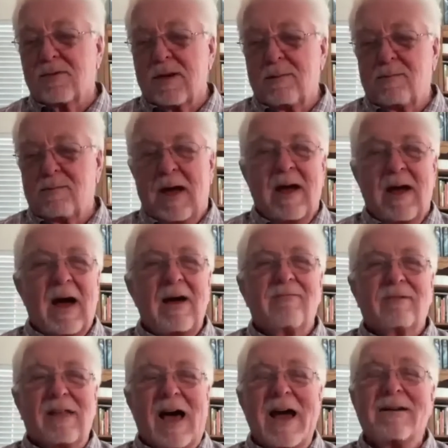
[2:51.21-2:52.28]
And I've
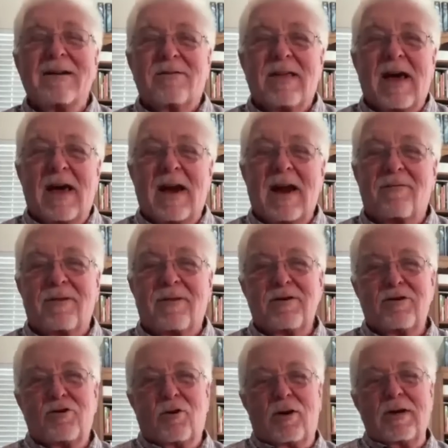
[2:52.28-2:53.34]
liked that. I've
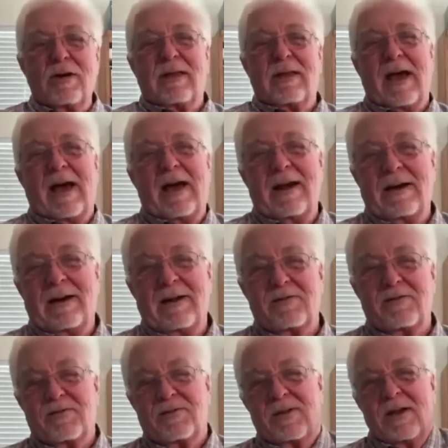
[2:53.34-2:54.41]
enjoyed that. And
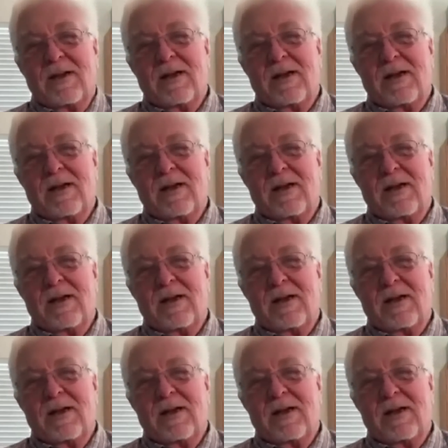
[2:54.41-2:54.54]
it's